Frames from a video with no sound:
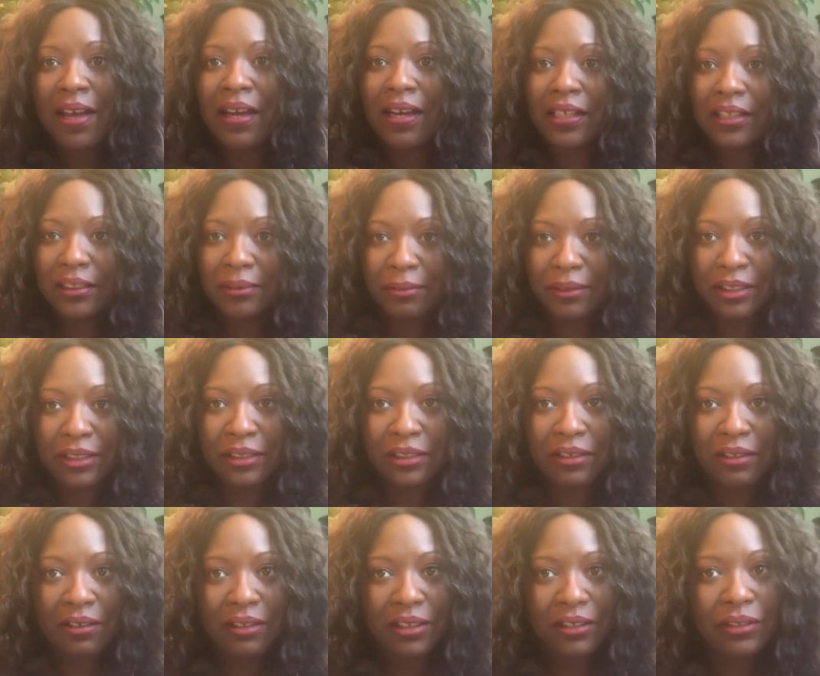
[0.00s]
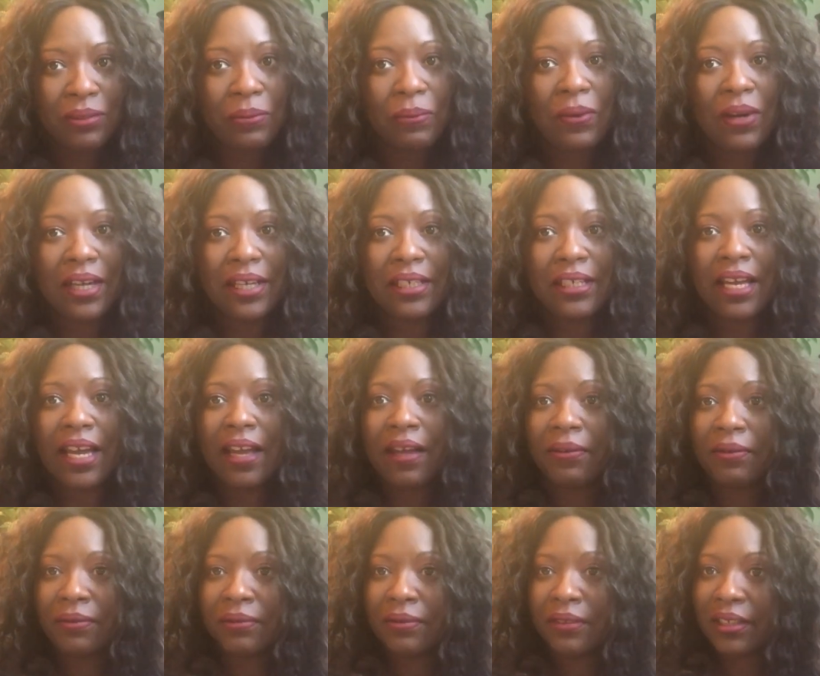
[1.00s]
Husband is starting to wind
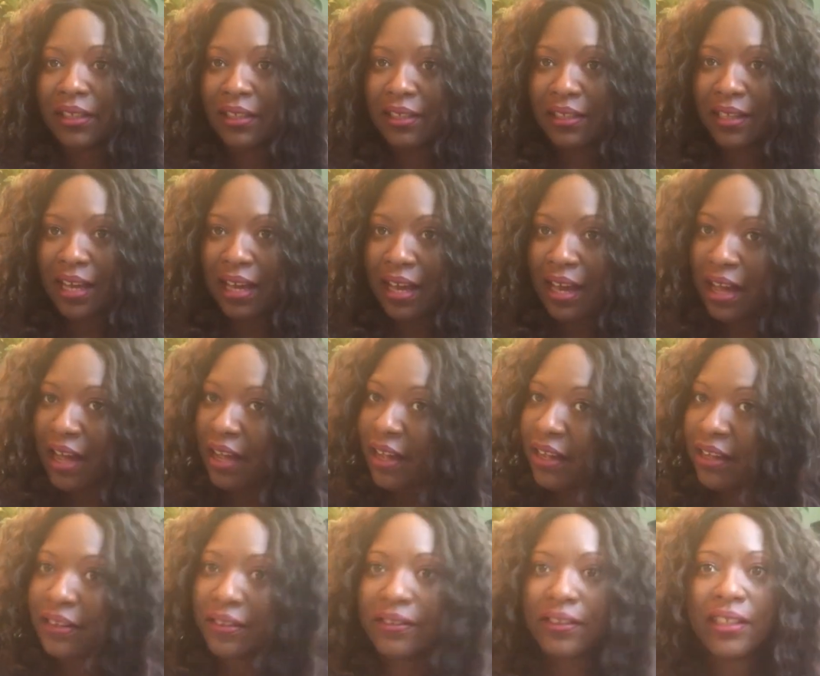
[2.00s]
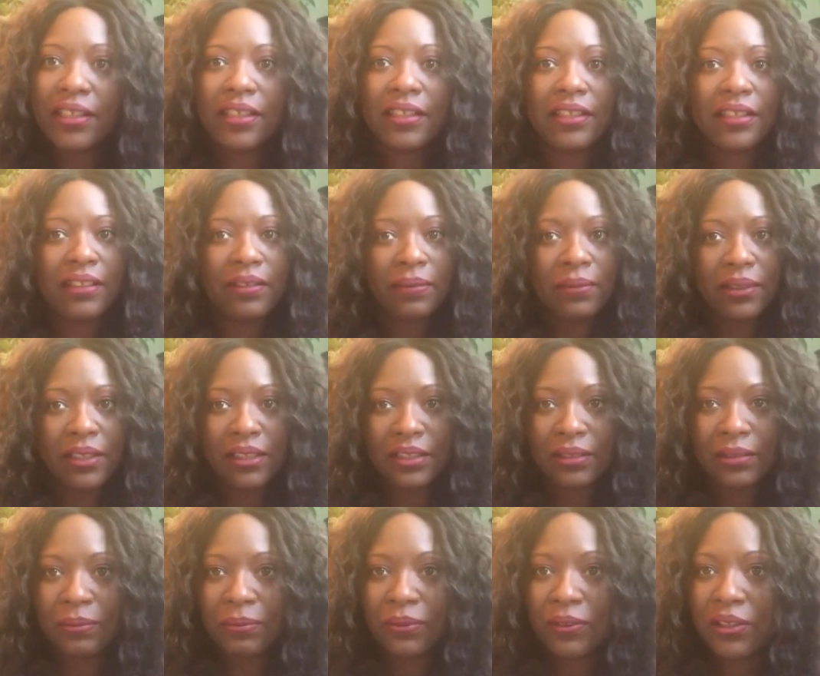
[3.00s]
down. I agreed that if we get
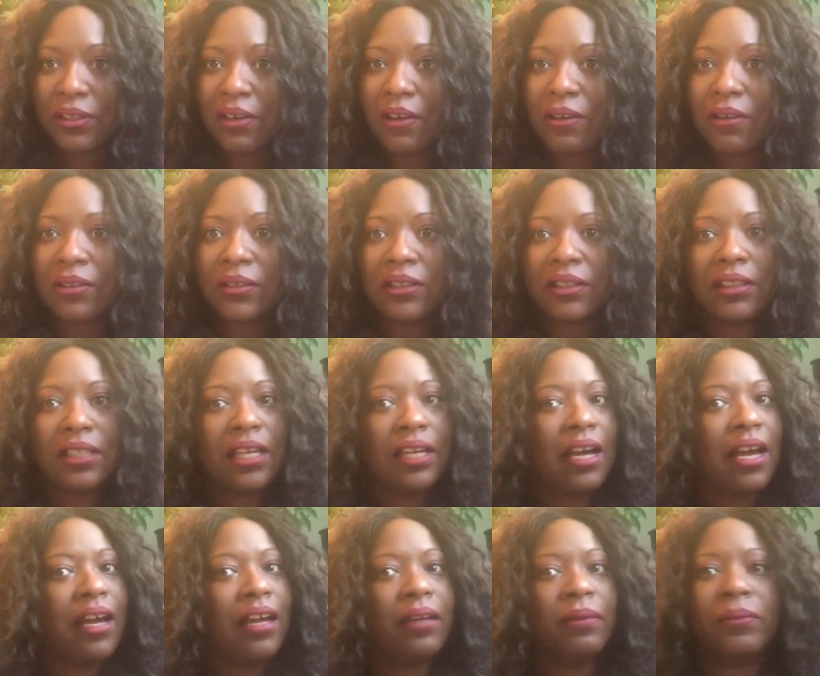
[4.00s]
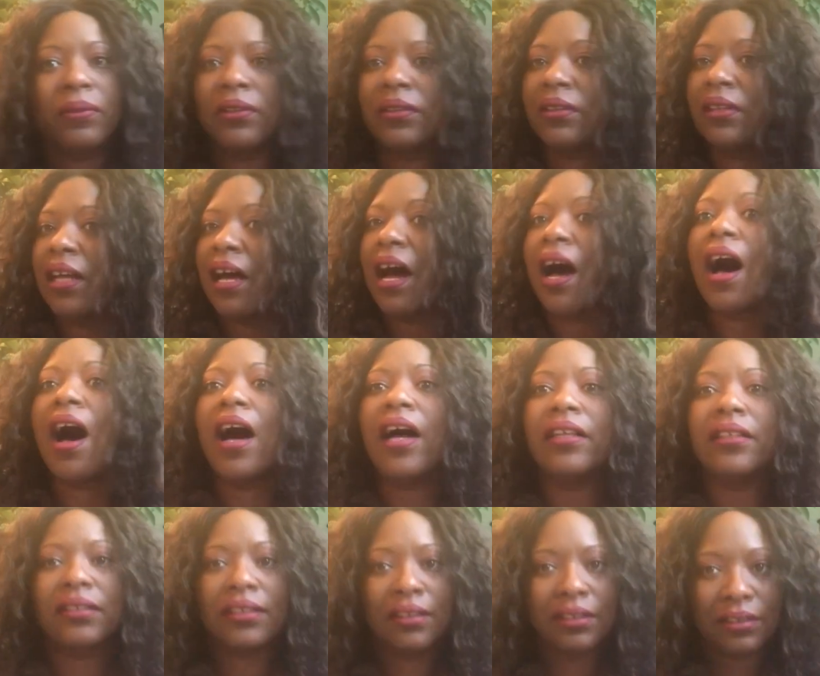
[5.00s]
two more dogs, that I will
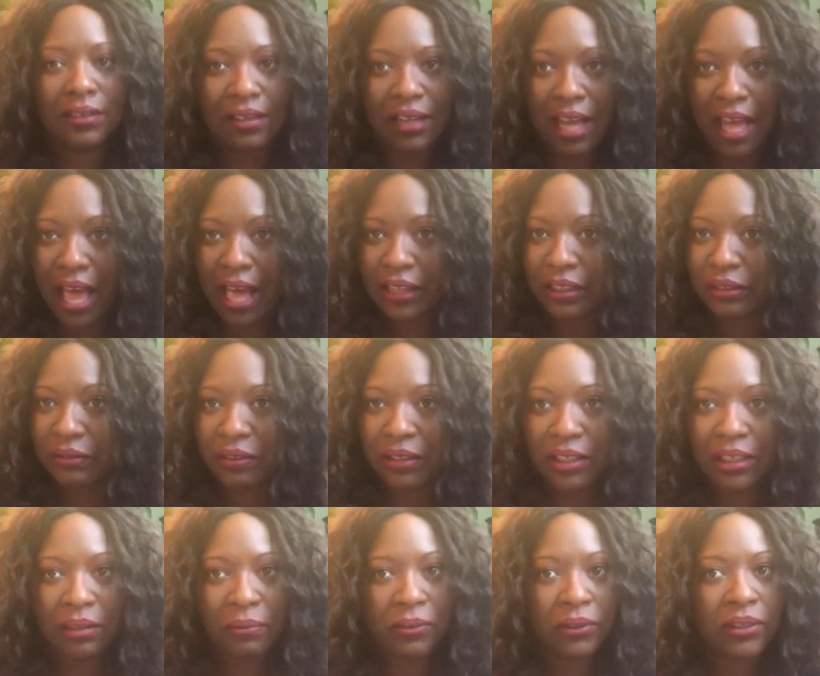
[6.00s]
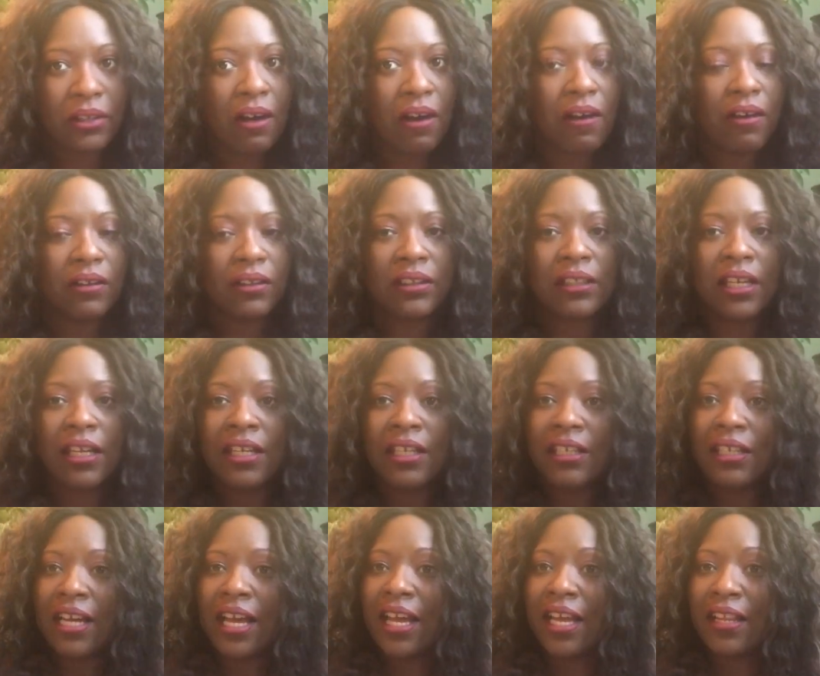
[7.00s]
not ask for any more dogs.
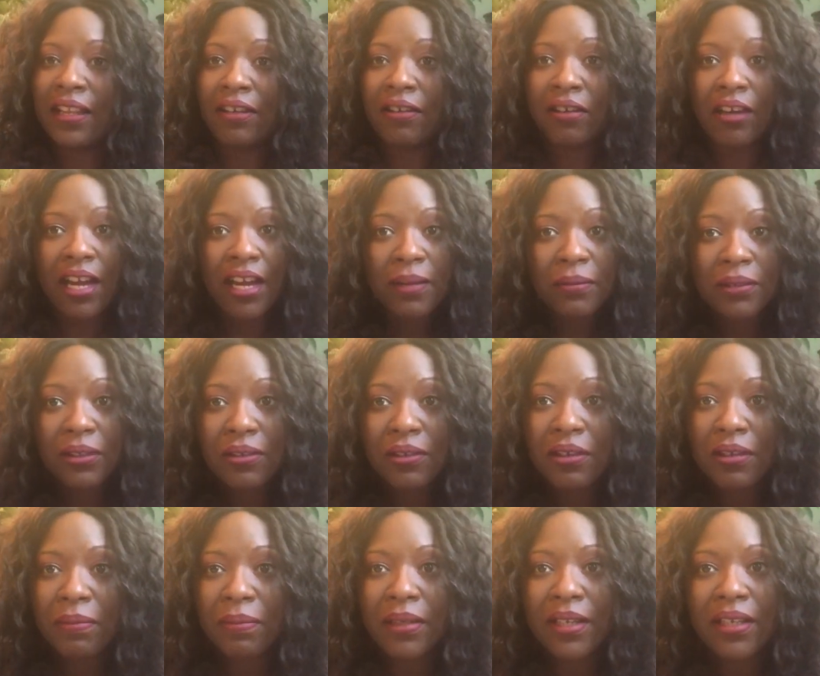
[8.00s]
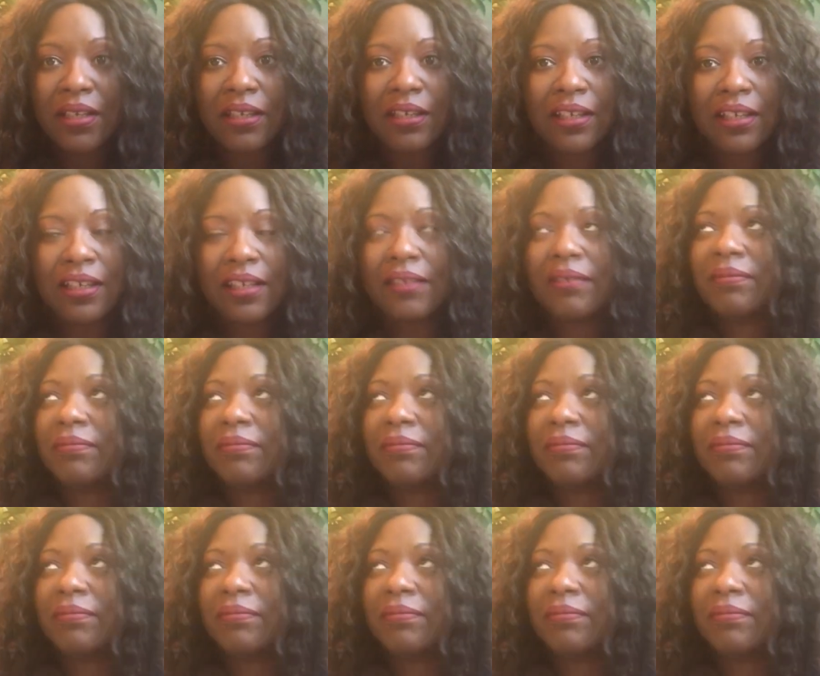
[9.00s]
And their names are going to be